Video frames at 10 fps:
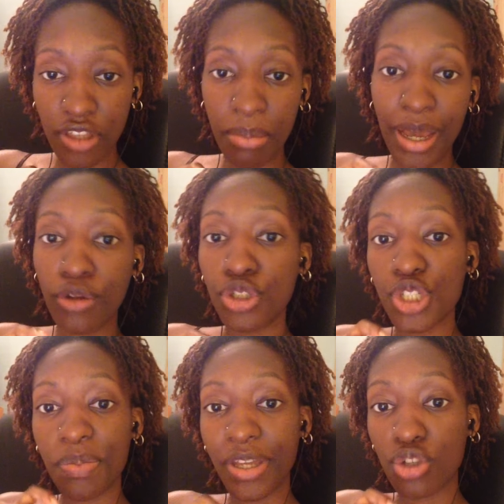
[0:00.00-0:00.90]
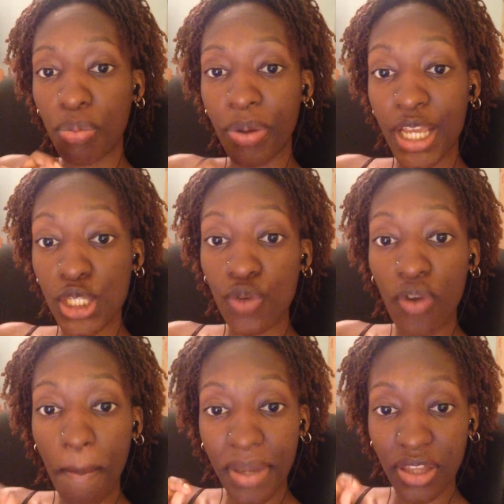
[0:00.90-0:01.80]
them, how do you expect your prayers
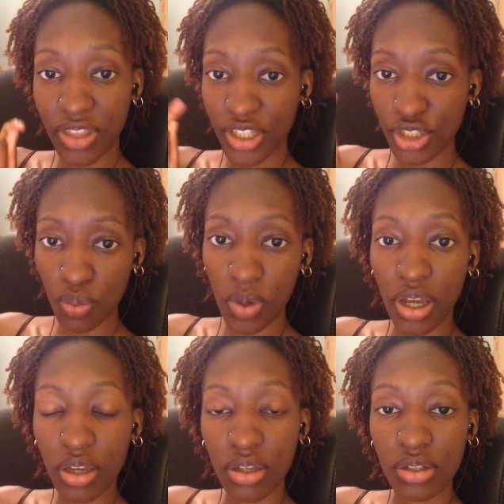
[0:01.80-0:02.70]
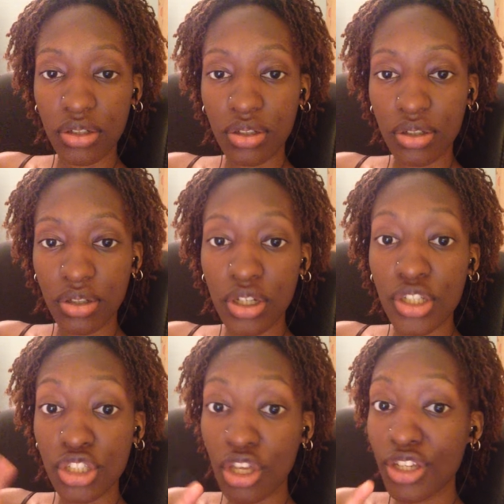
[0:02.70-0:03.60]
over big things to work?
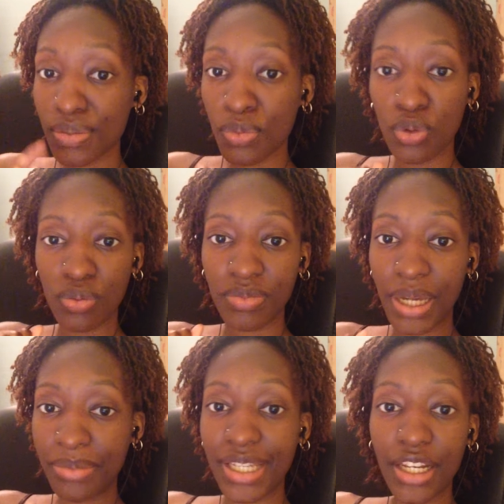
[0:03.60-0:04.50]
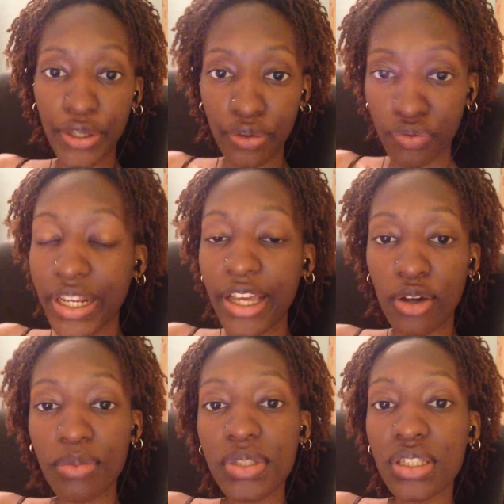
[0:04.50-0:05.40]
Start small. I'm telling you, it really
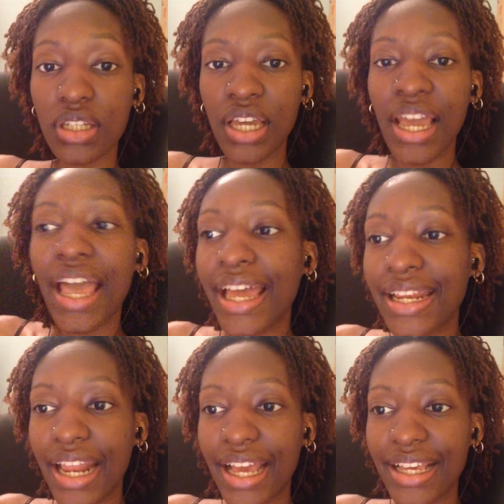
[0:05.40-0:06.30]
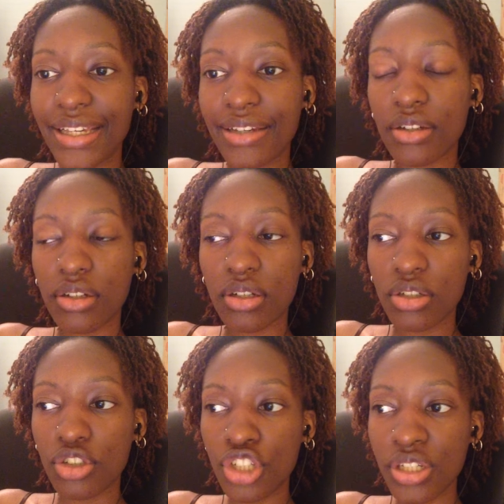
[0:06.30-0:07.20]
helps. And like,
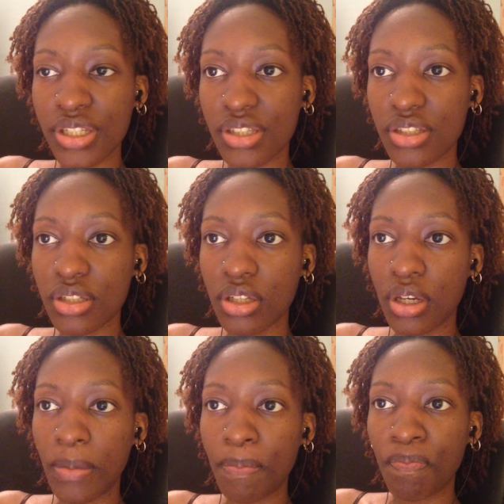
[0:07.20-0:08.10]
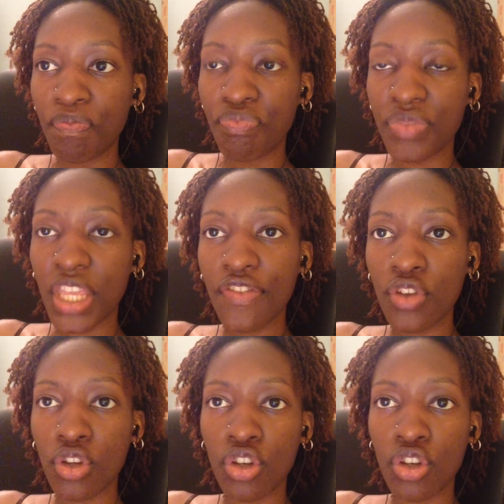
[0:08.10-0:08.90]
just if